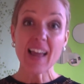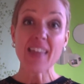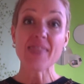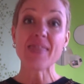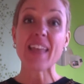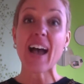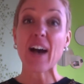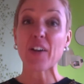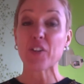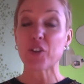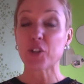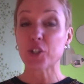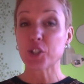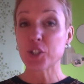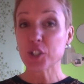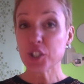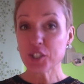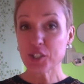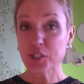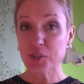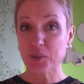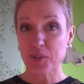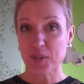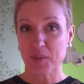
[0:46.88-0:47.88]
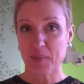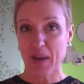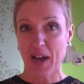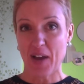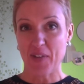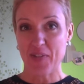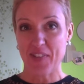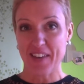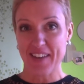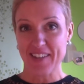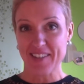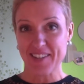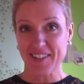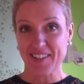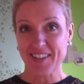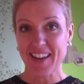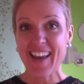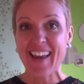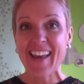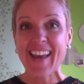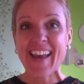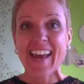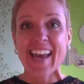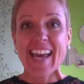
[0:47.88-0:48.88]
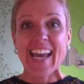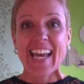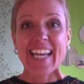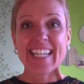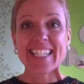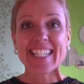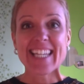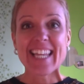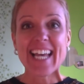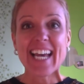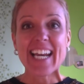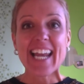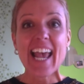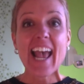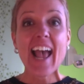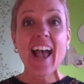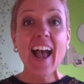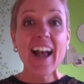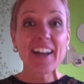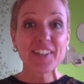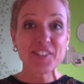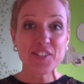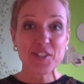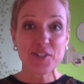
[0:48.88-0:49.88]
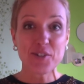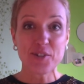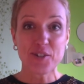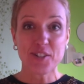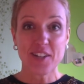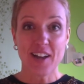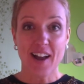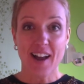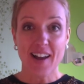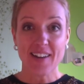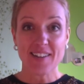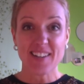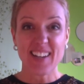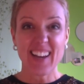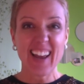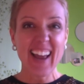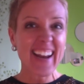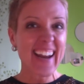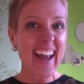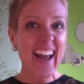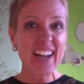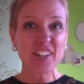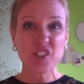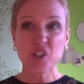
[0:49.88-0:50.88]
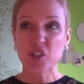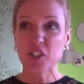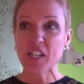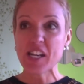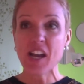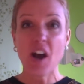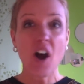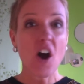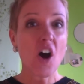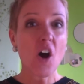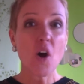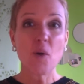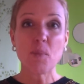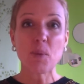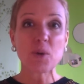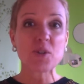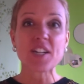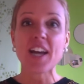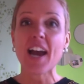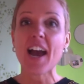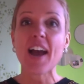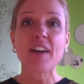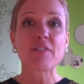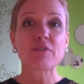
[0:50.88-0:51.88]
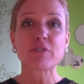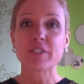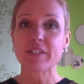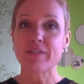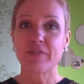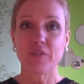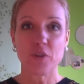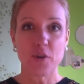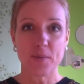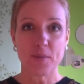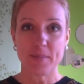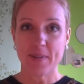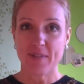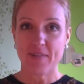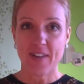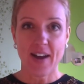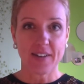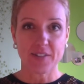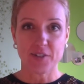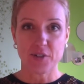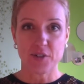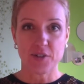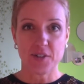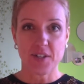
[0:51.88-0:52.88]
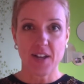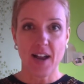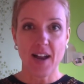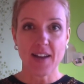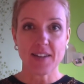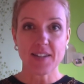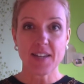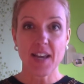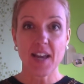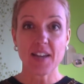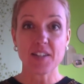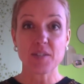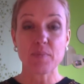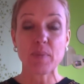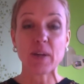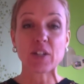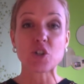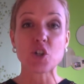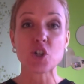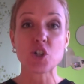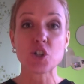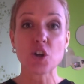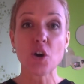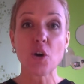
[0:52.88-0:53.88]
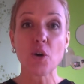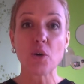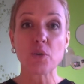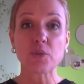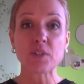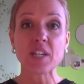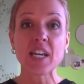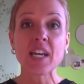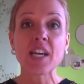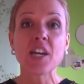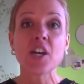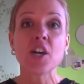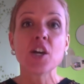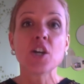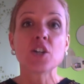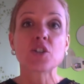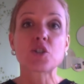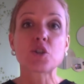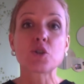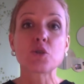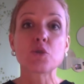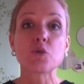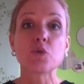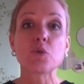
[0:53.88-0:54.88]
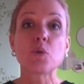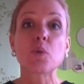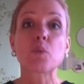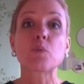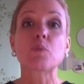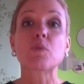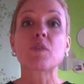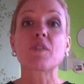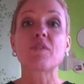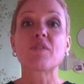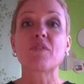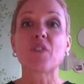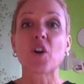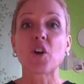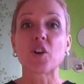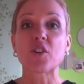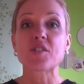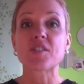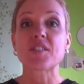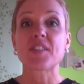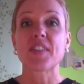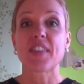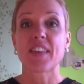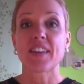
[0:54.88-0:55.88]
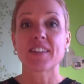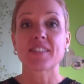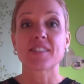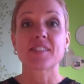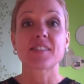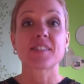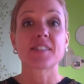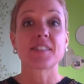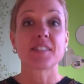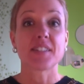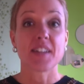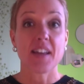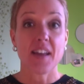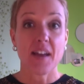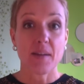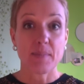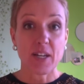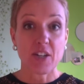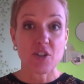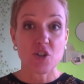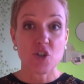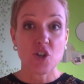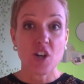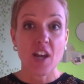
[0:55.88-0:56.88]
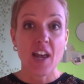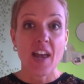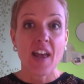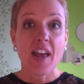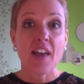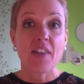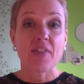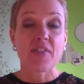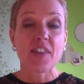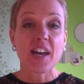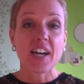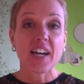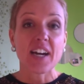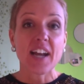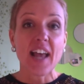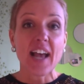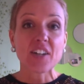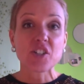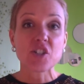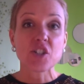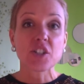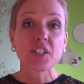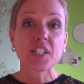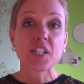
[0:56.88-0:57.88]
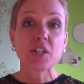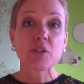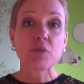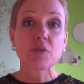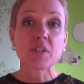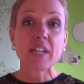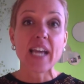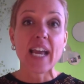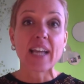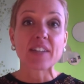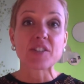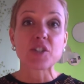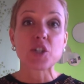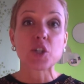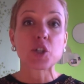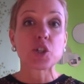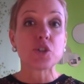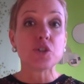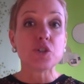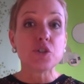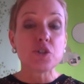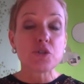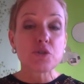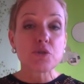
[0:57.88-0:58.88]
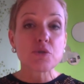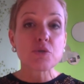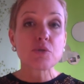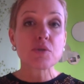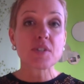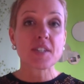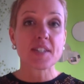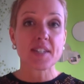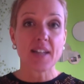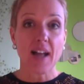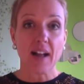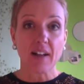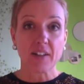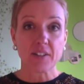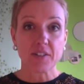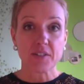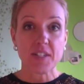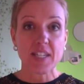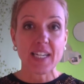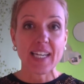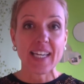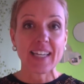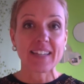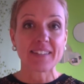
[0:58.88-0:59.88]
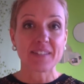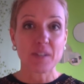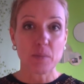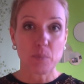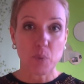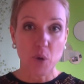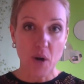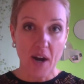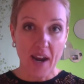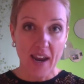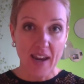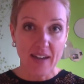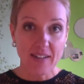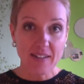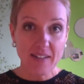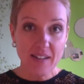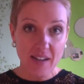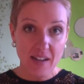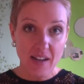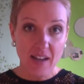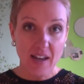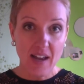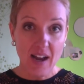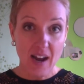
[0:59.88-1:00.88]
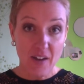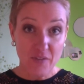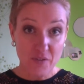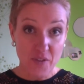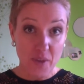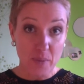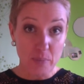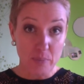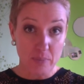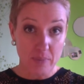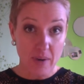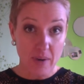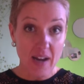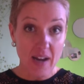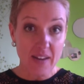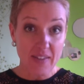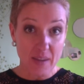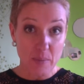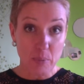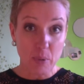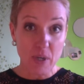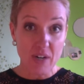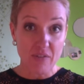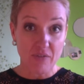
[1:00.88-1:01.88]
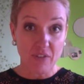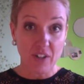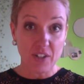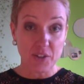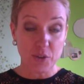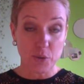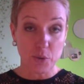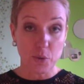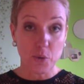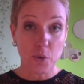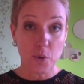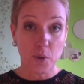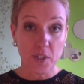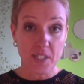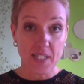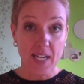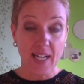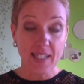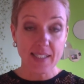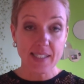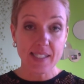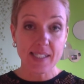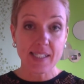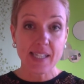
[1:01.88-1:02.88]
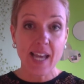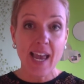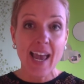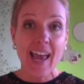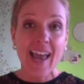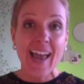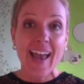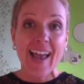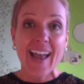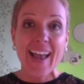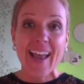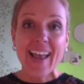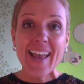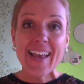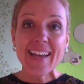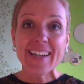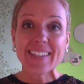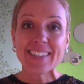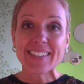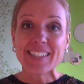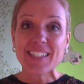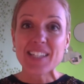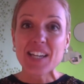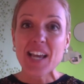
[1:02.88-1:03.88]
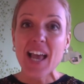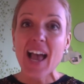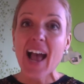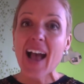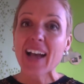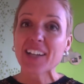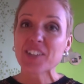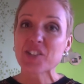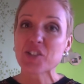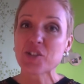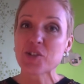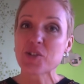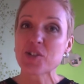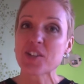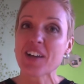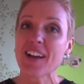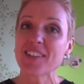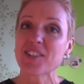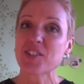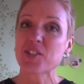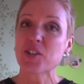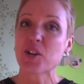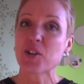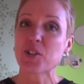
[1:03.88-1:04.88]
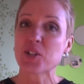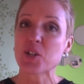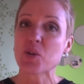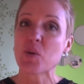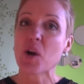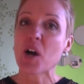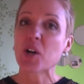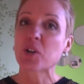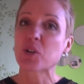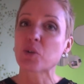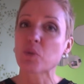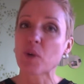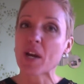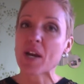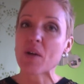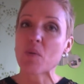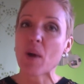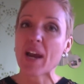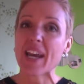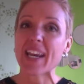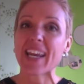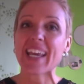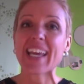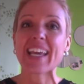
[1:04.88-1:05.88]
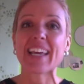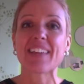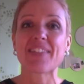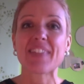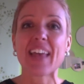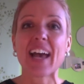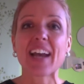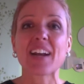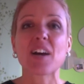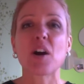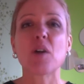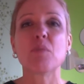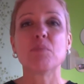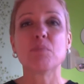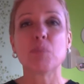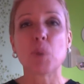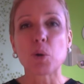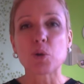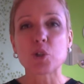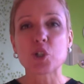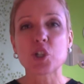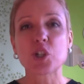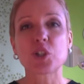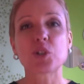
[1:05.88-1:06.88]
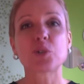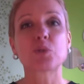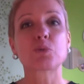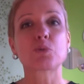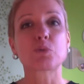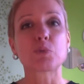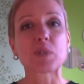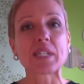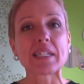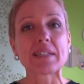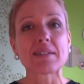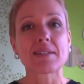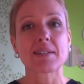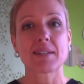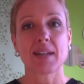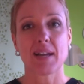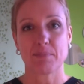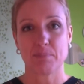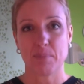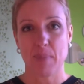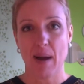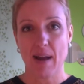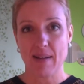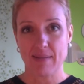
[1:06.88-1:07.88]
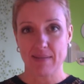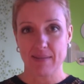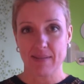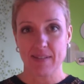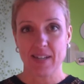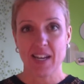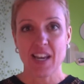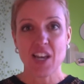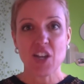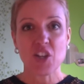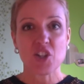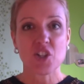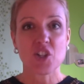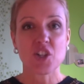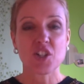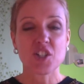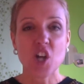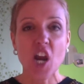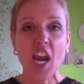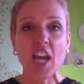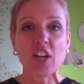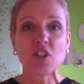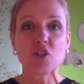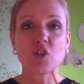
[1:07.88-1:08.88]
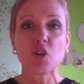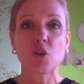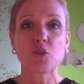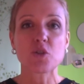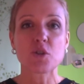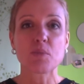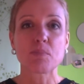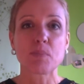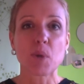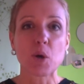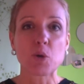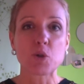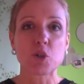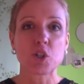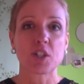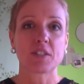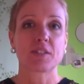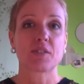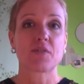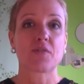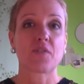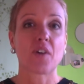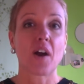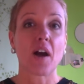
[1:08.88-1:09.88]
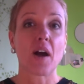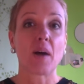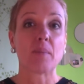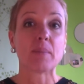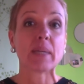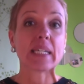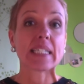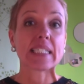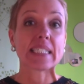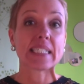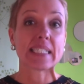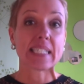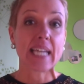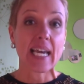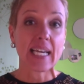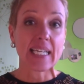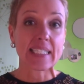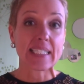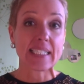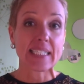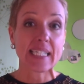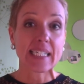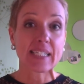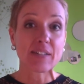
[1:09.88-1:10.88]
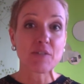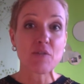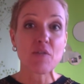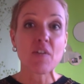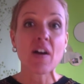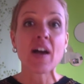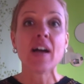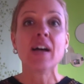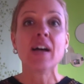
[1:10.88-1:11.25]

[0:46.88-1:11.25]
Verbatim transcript: Now, the good news about this is that exercise, and actually almost every form of exercise, has been shown to reverse this damage. That it actually creates new cells in the brain of the in the prefrontal cortex. And exercise is also a great way to hit that emotional reset button to change those emotions from negative